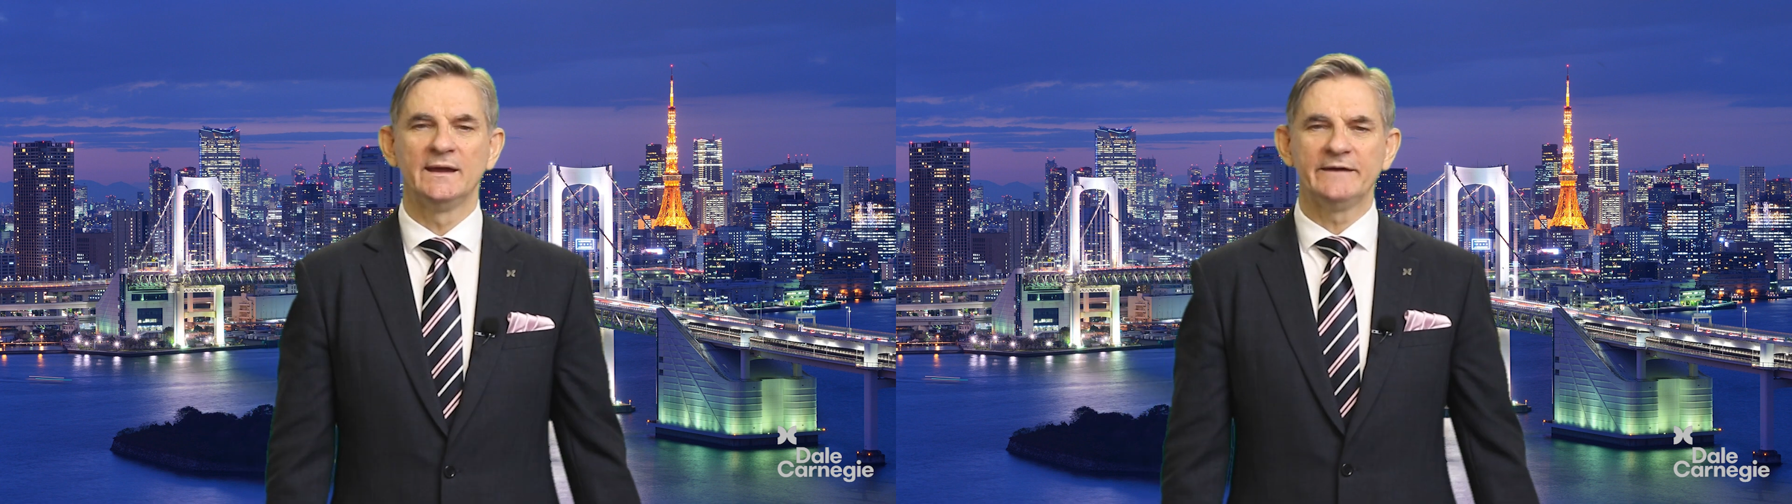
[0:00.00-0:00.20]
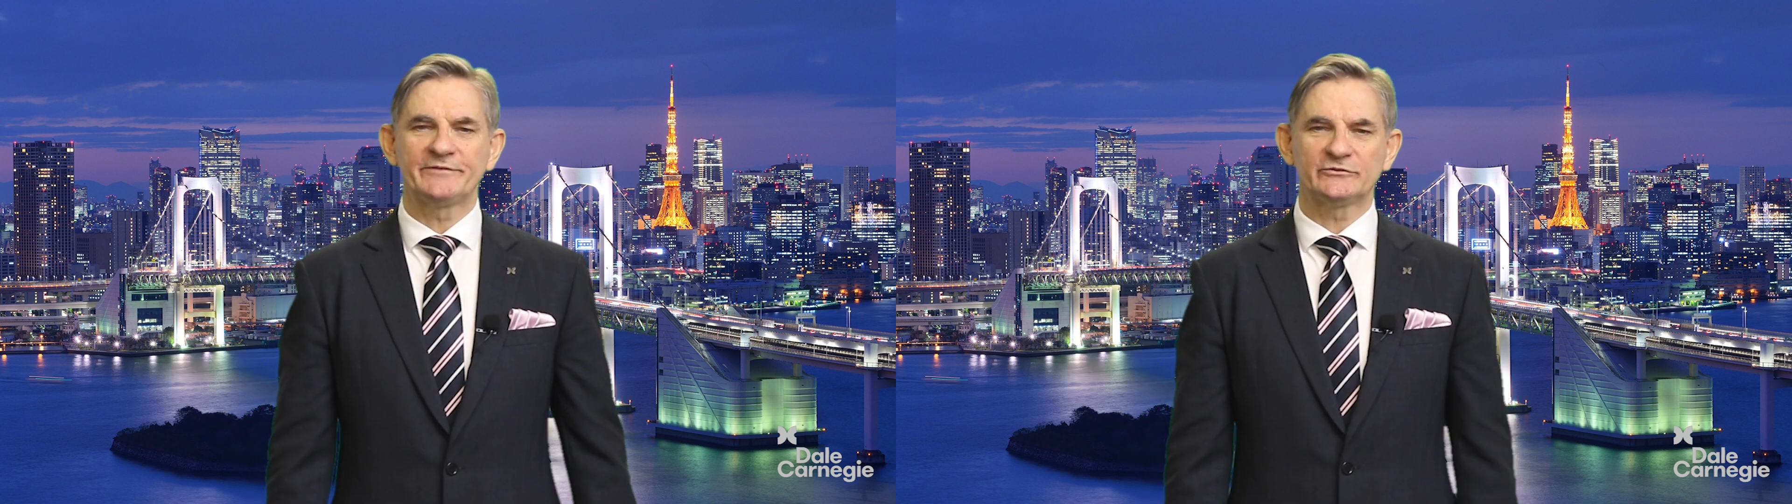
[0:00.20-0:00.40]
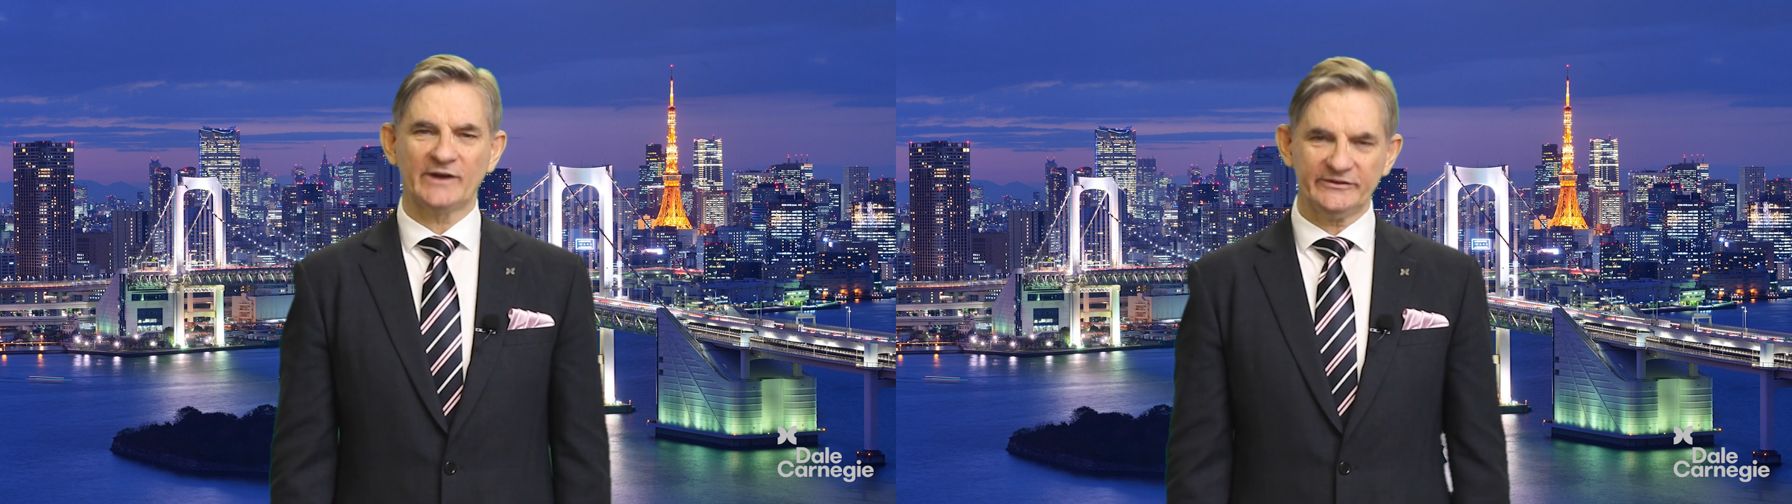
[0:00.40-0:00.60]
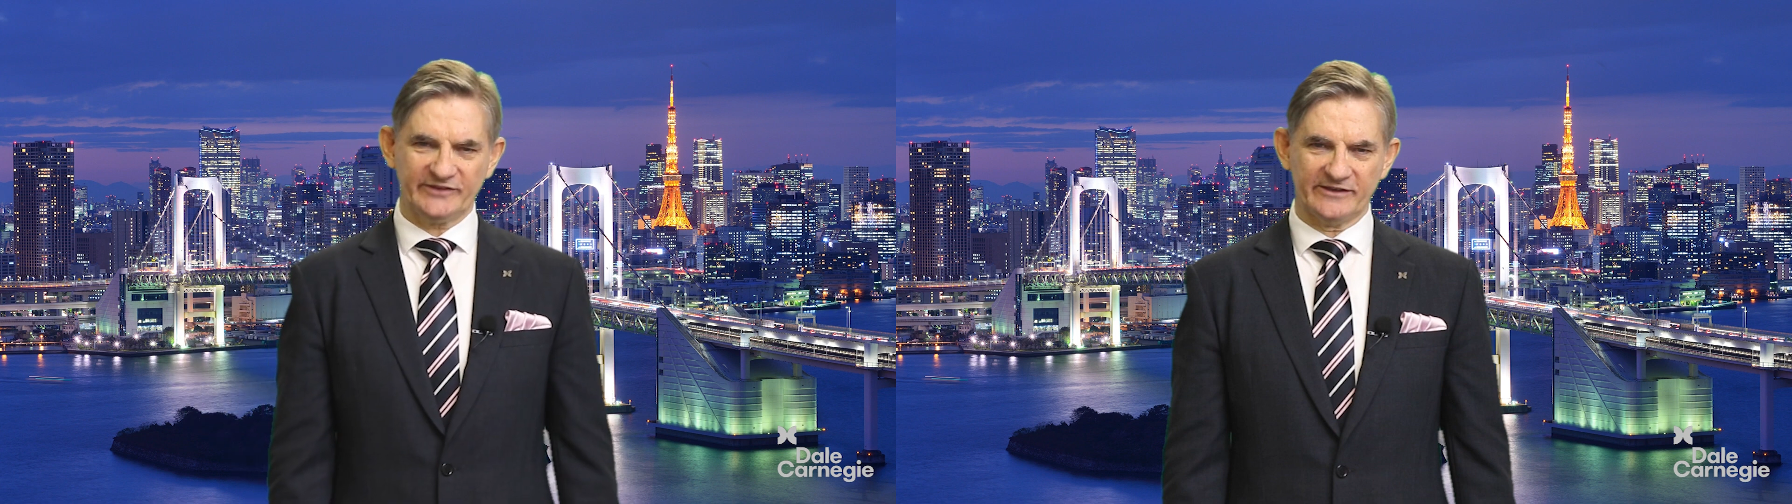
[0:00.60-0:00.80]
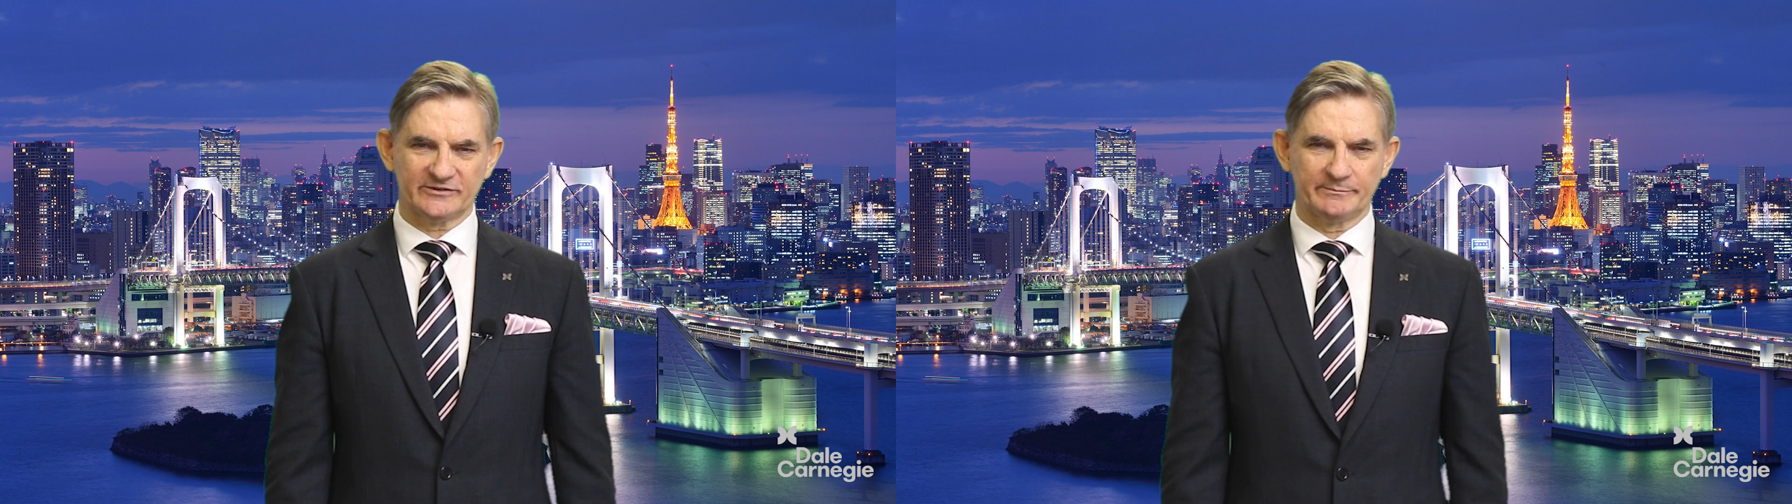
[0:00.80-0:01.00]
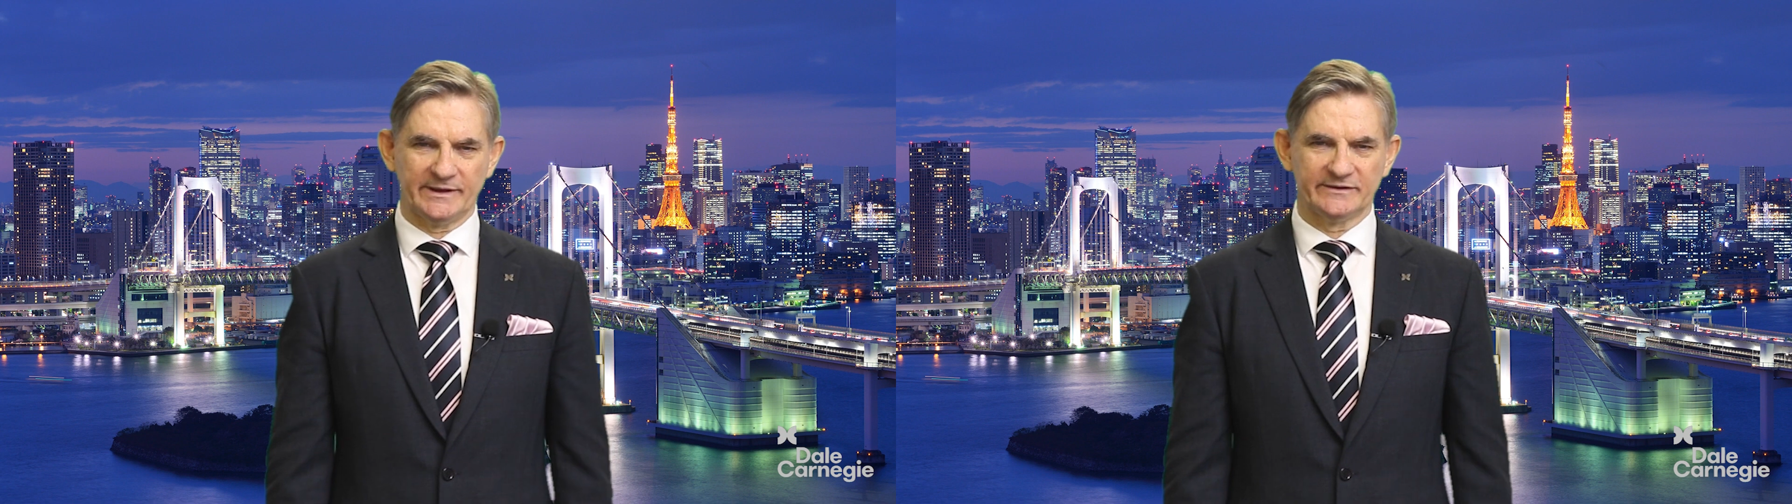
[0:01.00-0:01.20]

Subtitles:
If the trust hasn't been